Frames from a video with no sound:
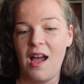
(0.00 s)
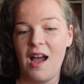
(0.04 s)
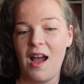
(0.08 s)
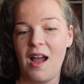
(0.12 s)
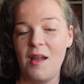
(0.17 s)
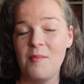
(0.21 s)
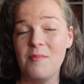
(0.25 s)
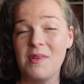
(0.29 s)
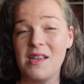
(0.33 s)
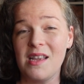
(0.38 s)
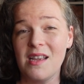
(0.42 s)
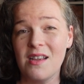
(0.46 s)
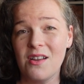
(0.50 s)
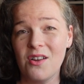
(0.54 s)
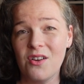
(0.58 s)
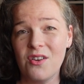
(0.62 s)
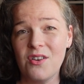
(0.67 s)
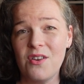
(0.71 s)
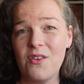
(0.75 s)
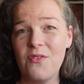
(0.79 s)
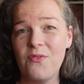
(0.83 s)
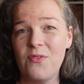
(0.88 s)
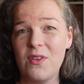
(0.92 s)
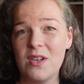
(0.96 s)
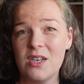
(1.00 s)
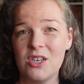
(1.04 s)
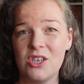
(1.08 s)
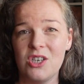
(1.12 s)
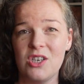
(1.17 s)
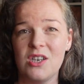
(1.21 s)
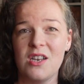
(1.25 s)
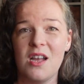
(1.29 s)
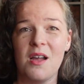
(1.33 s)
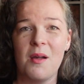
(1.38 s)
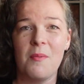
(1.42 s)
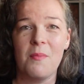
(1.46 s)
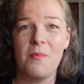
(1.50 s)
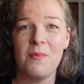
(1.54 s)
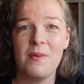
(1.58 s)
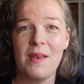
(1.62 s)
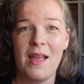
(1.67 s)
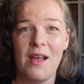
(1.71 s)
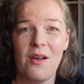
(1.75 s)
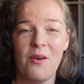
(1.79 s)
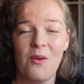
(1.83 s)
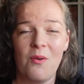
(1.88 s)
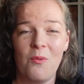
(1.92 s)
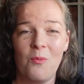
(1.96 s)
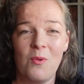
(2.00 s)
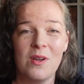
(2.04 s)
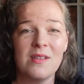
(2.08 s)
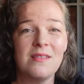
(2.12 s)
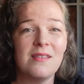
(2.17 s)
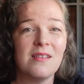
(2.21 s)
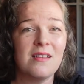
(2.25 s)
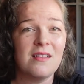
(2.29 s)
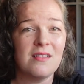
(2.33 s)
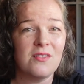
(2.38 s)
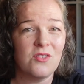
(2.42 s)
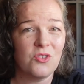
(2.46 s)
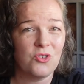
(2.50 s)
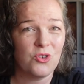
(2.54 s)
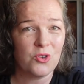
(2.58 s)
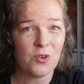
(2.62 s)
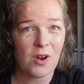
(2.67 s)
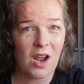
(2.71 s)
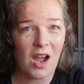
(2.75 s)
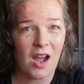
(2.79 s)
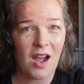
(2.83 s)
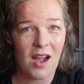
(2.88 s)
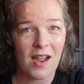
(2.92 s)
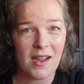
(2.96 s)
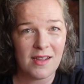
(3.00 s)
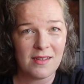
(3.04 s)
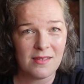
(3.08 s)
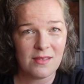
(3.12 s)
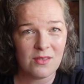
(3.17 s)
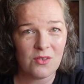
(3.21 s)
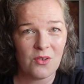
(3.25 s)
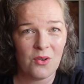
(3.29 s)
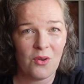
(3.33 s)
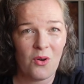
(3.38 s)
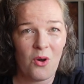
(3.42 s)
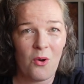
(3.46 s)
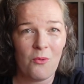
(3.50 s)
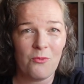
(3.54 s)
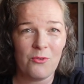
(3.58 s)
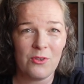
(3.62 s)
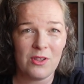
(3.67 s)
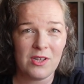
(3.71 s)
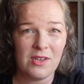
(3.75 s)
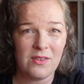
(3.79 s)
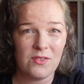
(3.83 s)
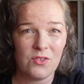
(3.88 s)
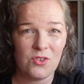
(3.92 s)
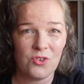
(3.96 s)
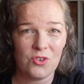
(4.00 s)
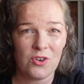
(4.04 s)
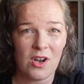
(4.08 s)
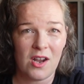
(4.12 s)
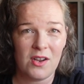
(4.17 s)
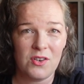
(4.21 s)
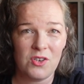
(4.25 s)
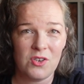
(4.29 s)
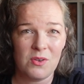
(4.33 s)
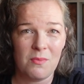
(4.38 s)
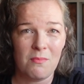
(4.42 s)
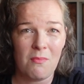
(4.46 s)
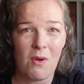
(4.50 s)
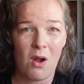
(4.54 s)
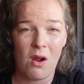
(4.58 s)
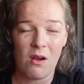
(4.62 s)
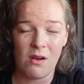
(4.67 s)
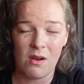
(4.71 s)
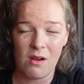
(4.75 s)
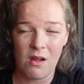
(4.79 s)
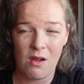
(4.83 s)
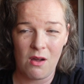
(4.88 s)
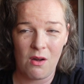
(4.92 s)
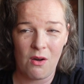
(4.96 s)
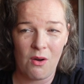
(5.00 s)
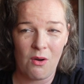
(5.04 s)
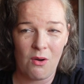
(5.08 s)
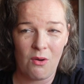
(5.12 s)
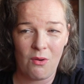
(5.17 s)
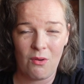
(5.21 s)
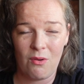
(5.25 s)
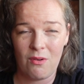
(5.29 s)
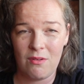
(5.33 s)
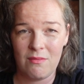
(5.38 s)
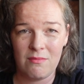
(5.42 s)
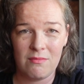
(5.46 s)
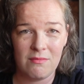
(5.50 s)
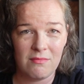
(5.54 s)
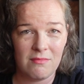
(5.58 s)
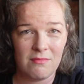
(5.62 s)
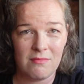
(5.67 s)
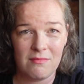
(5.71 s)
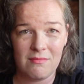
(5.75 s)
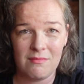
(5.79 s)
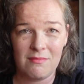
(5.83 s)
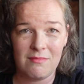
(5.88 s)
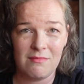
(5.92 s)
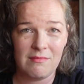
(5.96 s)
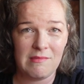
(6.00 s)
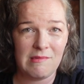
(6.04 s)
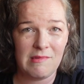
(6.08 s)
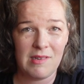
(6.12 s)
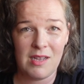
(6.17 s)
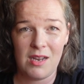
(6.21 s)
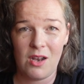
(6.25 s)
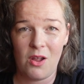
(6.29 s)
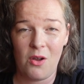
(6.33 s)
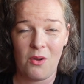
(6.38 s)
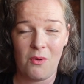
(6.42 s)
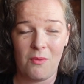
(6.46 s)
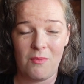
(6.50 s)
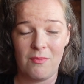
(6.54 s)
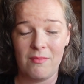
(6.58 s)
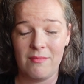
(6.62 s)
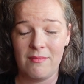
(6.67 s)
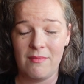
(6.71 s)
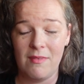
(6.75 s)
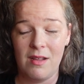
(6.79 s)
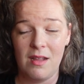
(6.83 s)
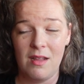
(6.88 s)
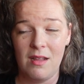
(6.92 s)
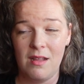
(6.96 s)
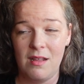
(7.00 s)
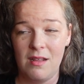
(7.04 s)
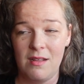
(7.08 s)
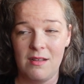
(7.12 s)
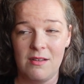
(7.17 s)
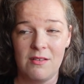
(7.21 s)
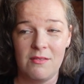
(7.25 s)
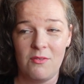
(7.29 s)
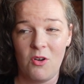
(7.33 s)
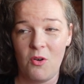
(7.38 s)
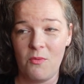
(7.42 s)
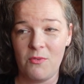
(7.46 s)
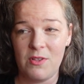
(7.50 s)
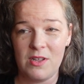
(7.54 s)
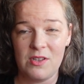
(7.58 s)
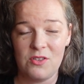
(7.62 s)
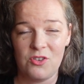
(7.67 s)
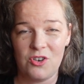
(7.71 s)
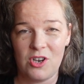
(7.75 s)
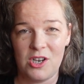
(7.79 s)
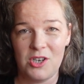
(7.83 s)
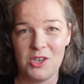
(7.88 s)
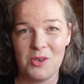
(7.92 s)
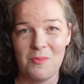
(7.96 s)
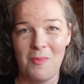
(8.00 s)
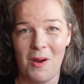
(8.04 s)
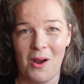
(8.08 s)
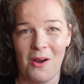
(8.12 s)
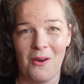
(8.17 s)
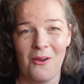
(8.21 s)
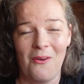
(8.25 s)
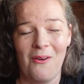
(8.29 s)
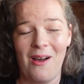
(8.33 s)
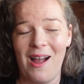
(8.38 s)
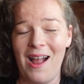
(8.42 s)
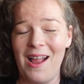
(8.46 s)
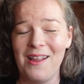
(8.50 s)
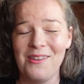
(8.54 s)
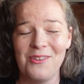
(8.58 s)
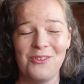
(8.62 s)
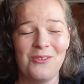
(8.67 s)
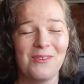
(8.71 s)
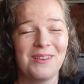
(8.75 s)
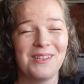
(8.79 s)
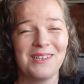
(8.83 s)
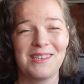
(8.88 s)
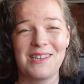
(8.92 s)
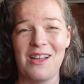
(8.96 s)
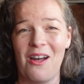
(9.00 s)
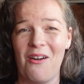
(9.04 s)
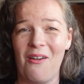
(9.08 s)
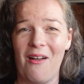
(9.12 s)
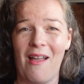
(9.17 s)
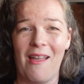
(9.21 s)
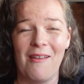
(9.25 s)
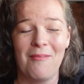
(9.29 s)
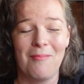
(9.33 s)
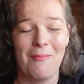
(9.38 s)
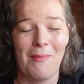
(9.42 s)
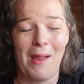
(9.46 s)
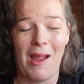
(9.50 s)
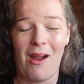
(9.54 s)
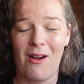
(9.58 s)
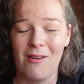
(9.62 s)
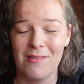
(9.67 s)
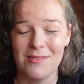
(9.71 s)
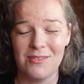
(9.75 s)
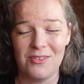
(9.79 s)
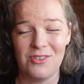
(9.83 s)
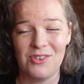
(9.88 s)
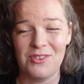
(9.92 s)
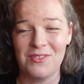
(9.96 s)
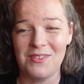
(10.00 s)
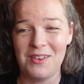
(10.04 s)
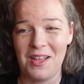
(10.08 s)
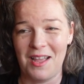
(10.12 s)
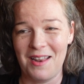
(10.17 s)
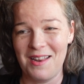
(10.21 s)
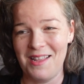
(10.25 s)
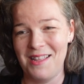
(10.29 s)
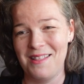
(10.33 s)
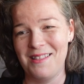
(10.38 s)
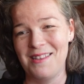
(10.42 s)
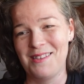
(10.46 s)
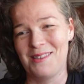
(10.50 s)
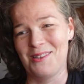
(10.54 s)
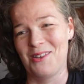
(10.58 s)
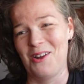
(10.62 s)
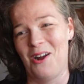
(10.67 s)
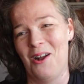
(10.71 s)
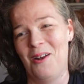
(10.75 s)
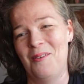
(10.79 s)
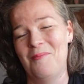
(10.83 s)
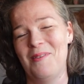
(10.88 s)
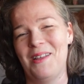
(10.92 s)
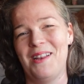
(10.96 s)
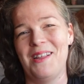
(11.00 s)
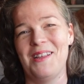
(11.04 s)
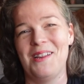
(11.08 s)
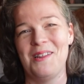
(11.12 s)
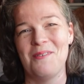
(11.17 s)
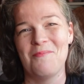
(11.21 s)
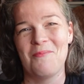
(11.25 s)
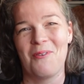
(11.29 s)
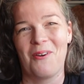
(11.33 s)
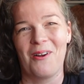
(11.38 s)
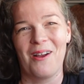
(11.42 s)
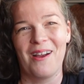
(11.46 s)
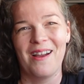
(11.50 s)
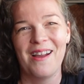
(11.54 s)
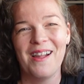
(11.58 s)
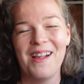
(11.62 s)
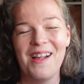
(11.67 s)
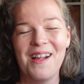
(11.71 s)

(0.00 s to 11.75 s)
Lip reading: I'm eager to finish it up now once it's dry. So hopefully it's dry tomorrow, you know. Hopefully it's dry tomorrow. You could tell my heart's just not in this garment anymore.